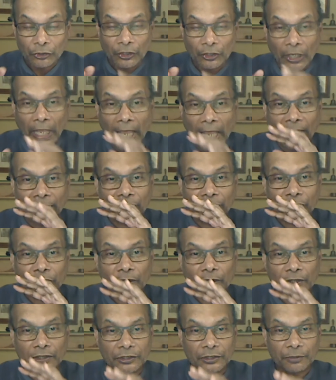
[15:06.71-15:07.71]
and
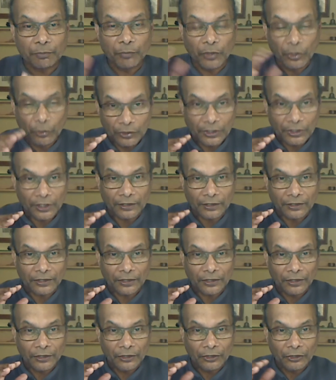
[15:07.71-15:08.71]
transmute it
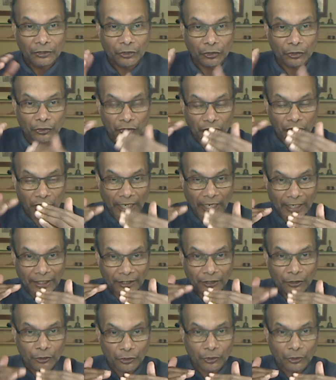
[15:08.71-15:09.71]
to take
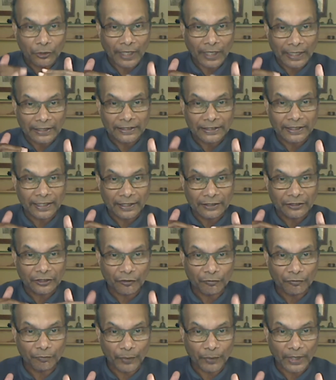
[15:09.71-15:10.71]
you to that sense
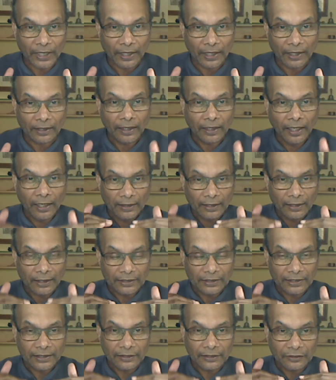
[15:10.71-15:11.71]
of being, that
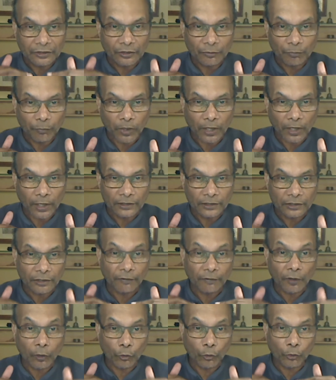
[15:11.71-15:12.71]
sense of place of
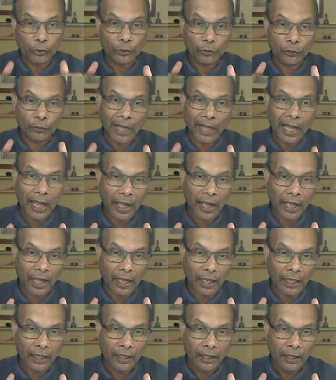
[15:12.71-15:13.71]
who you are,
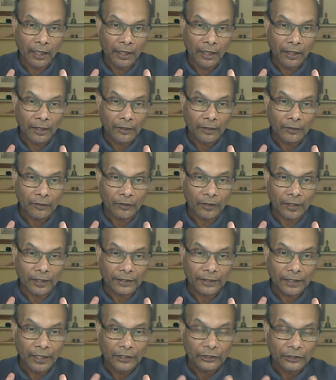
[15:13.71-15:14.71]
right?
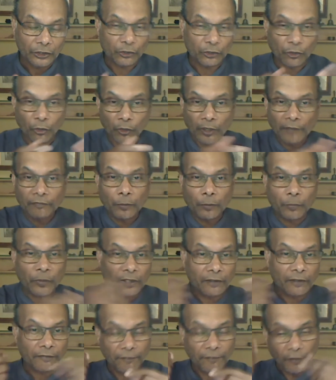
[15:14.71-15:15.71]
You don't have to bring
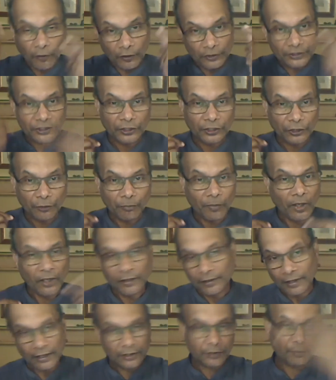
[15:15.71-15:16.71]
the forest in your mind.
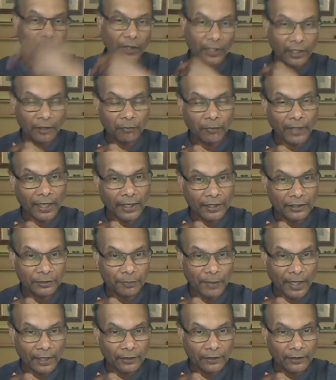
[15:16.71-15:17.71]
That's bringing baggage
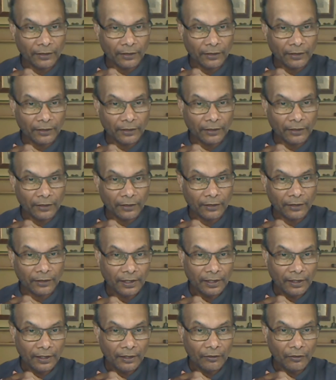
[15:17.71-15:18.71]
back to this,
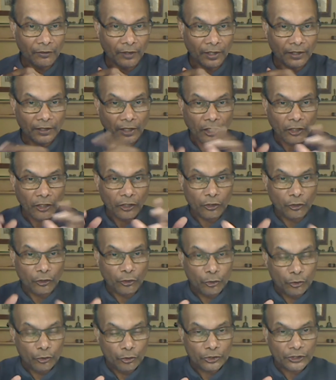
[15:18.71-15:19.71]
right?
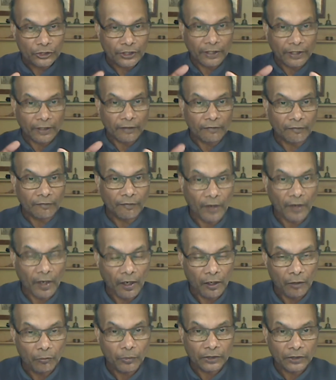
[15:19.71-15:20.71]
Use the
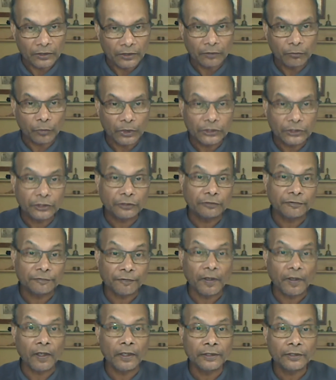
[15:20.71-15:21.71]
environment in which you
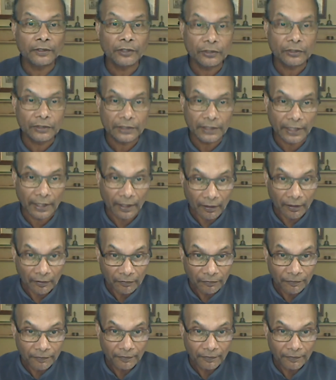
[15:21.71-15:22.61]
find yourself